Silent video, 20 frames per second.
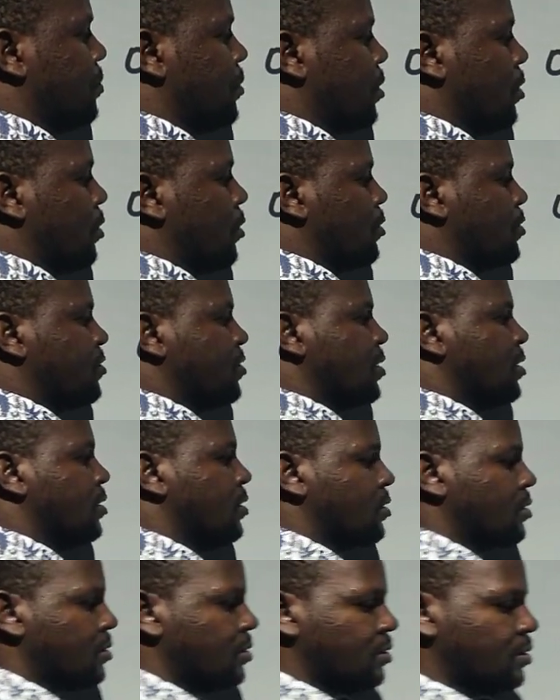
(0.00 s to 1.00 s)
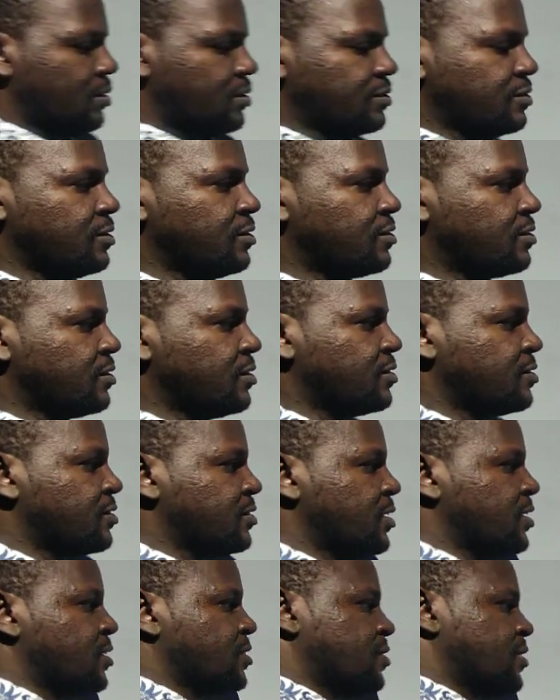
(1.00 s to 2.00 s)
plus
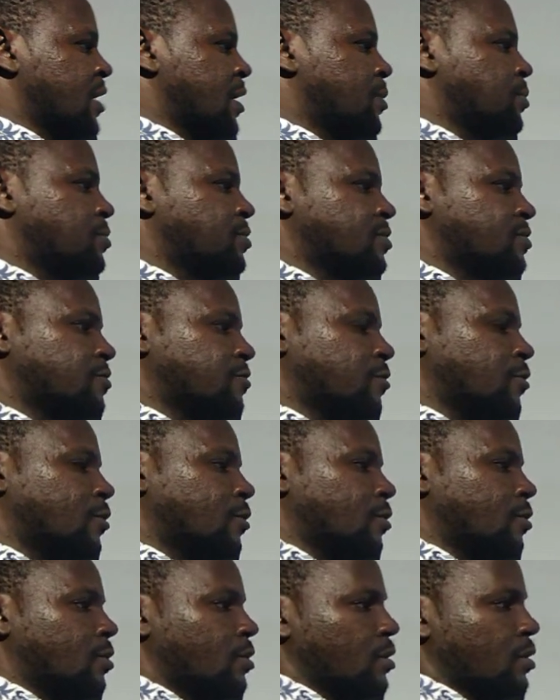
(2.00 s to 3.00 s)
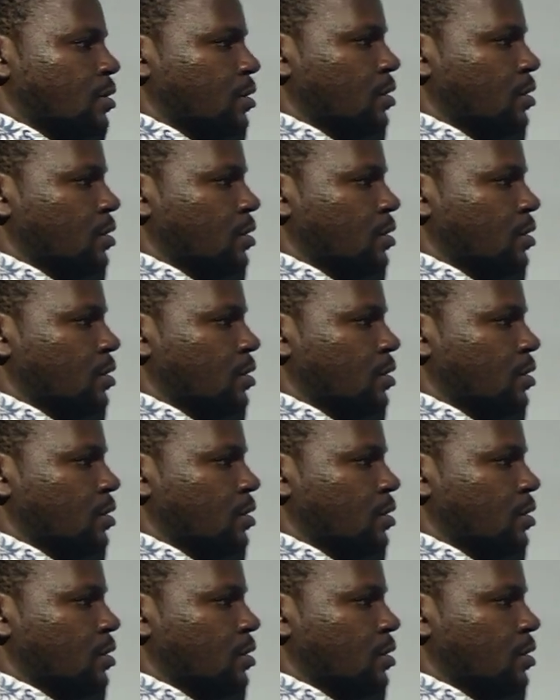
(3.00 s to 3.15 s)
66 times 4,